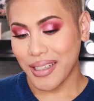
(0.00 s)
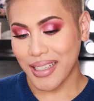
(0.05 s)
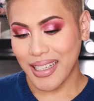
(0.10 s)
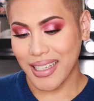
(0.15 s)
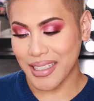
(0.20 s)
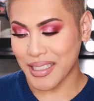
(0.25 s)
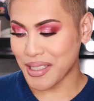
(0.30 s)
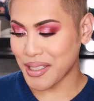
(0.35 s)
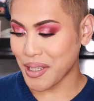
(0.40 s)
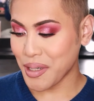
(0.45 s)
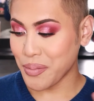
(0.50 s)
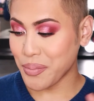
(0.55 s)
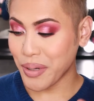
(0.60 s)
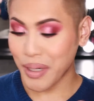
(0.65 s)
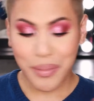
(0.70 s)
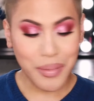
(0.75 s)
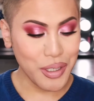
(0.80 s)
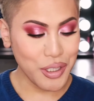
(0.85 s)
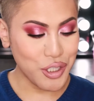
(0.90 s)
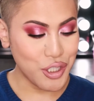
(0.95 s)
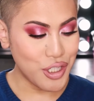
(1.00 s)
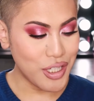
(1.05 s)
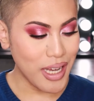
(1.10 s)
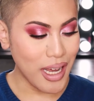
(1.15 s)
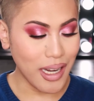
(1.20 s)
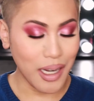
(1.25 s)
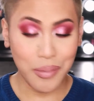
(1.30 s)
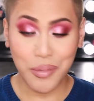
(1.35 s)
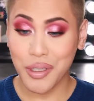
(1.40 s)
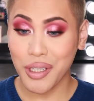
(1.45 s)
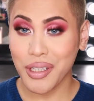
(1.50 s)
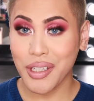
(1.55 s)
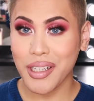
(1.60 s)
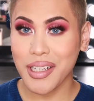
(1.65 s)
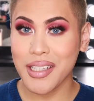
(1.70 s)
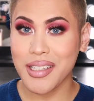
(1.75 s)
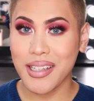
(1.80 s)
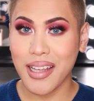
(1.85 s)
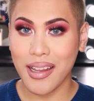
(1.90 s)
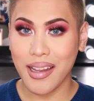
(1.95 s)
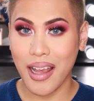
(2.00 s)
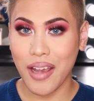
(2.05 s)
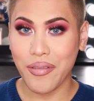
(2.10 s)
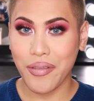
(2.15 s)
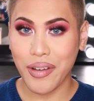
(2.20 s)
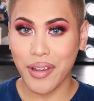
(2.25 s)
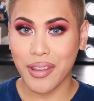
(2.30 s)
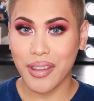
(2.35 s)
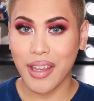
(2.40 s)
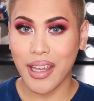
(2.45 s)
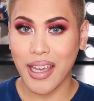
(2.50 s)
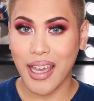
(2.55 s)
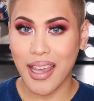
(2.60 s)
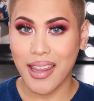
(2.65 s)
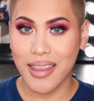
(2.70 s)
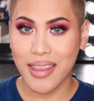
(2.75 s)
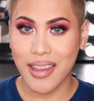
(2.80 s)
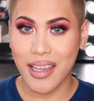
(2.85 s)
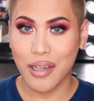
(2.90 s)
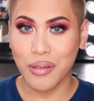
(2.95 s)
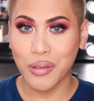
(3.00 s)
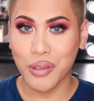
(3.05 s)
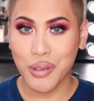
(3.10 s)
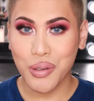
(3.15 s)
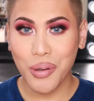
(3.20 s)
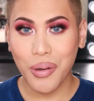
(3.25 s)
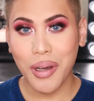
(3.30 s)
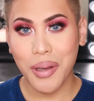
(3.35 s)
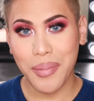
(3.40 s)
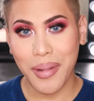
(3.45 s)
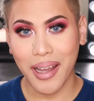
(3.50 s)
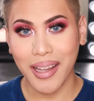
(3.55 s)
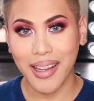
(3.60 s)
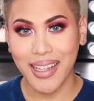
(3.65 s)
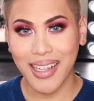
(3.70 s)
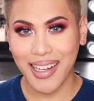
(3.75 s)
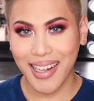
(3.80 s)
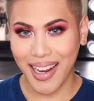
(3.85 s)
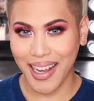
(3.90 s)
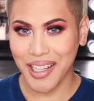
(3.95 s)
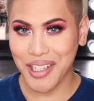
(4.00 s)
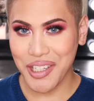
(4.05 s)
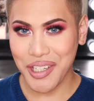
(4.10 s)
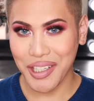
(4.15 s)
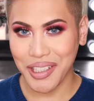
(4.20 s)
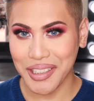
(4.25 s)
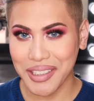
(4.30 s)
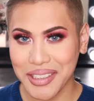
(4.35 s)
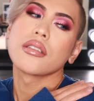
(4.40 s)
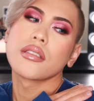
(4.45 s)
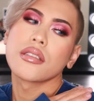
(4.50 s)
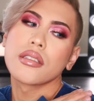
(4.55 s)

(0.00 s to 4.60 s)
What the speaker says: Okay, so pretty much done. I'm just going to set everything and then we'll talk about the collection.